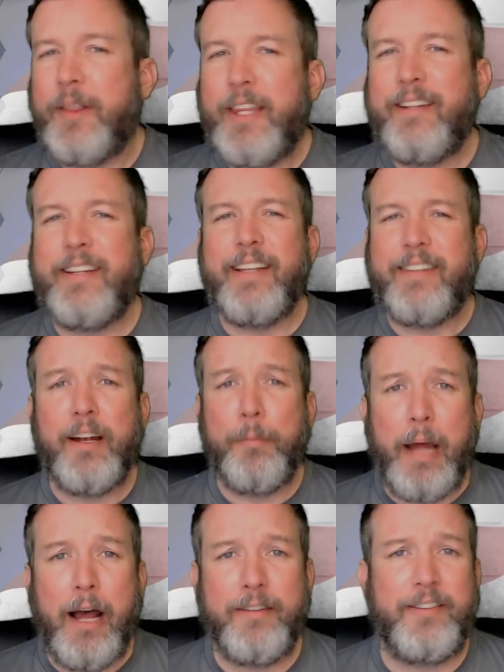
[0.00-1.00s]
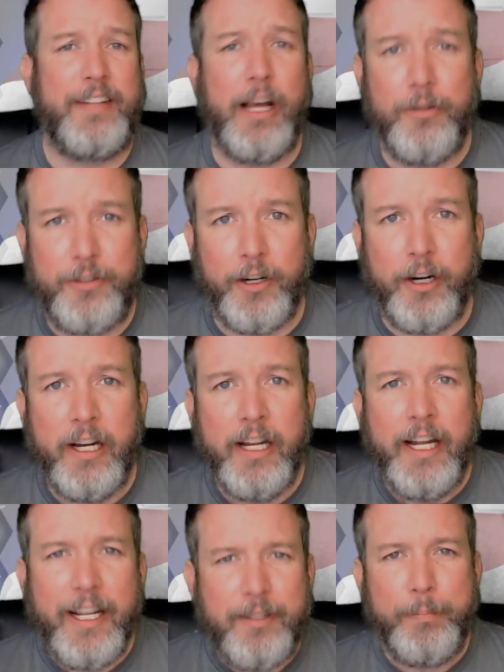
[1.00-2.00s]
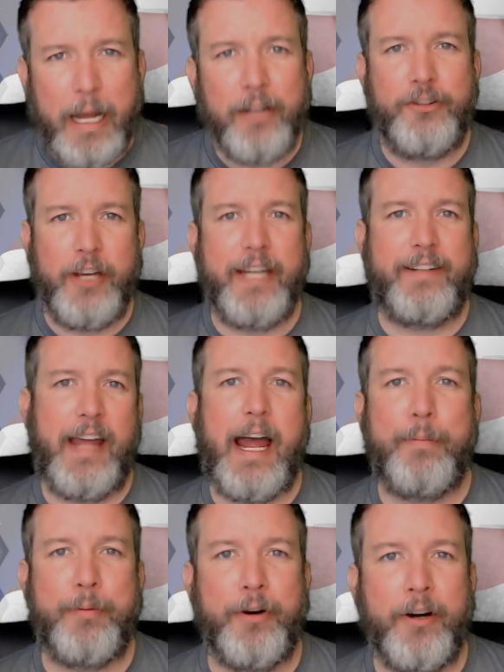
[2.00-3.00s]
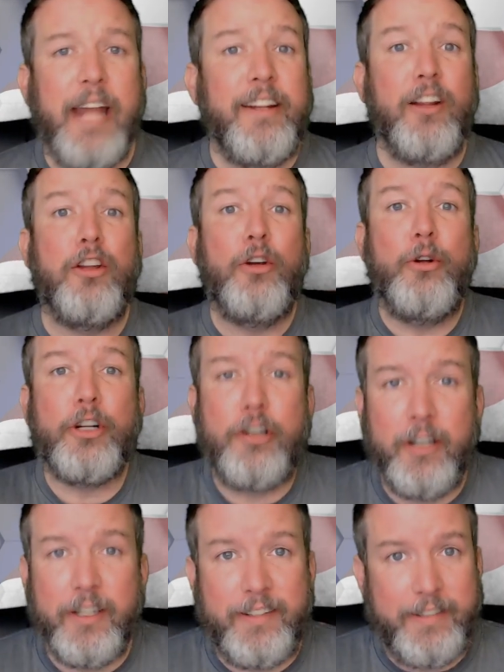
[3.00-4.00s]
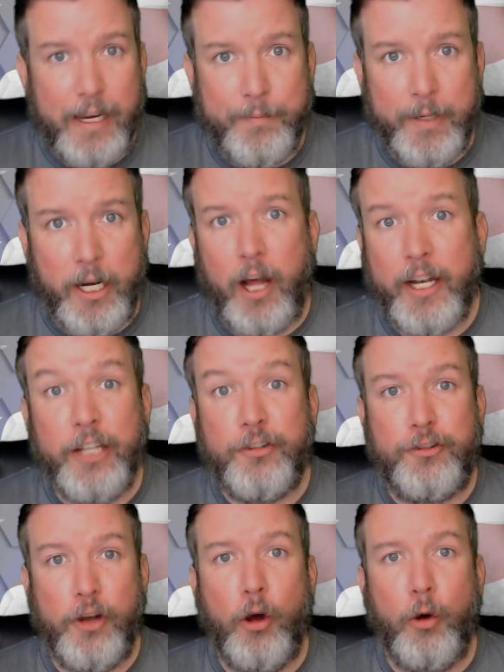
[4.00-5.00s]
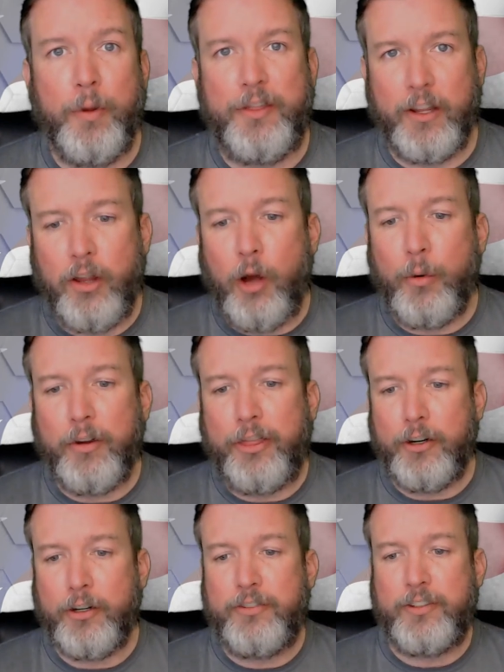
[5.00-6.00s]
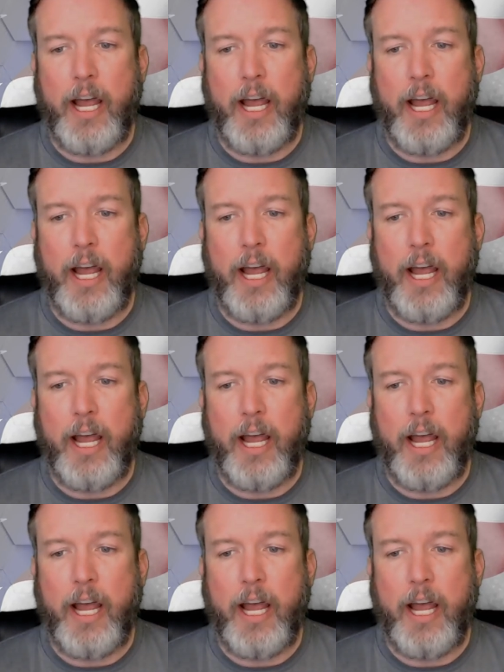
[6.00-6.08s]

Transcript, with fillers: But this isn't about Stelter, it's about Jake Tapper. And a ludicrous segment on his show with the lower third's